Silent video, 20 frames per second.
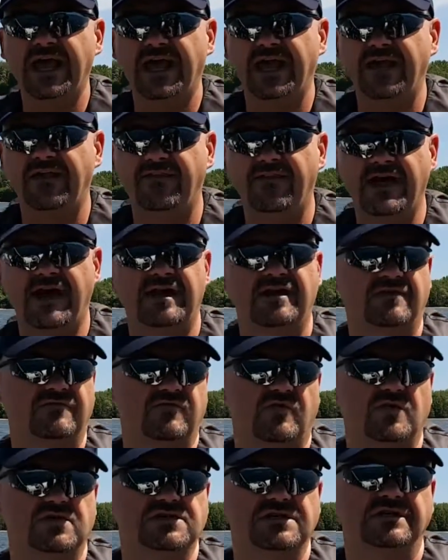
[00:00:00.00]
and that
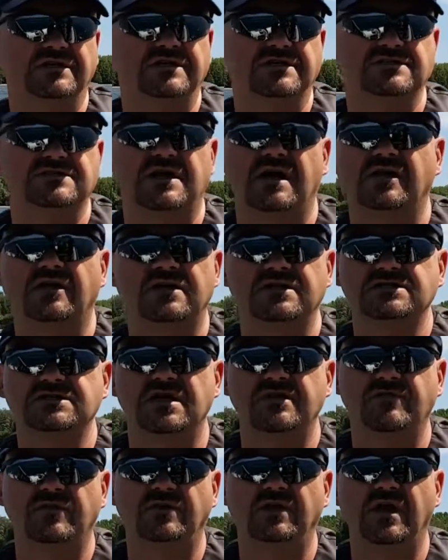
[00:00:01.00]
unfortunately is not going to
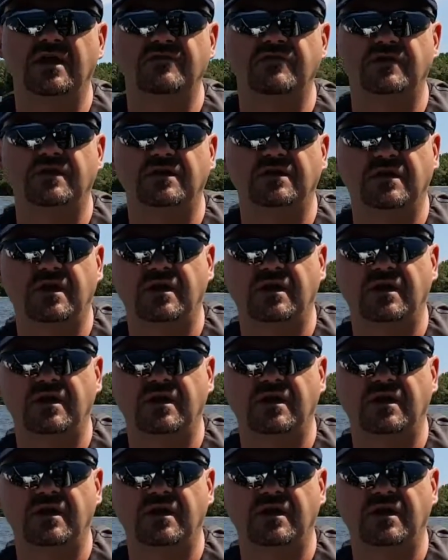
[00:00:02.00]
save your life in a,